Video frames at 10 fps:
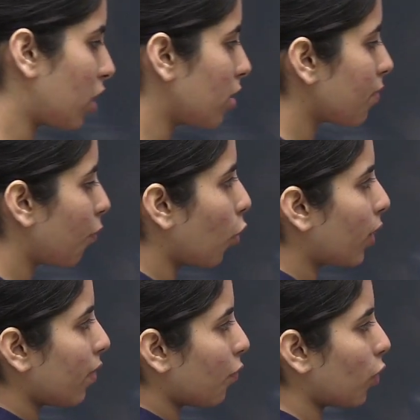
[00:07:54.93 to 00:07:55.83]
because
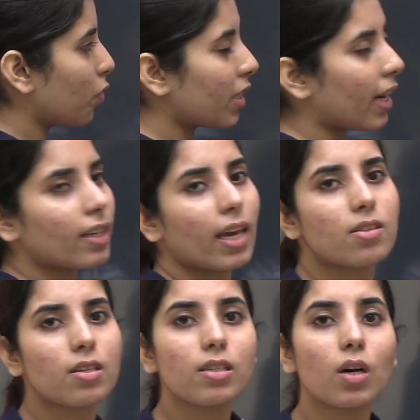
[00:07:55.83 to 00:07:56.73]
4 and 4 will get
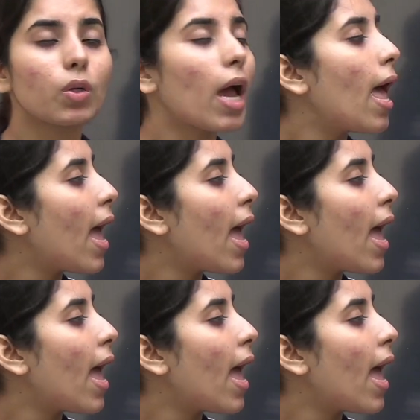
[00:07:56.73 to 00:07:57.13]
cancelled out,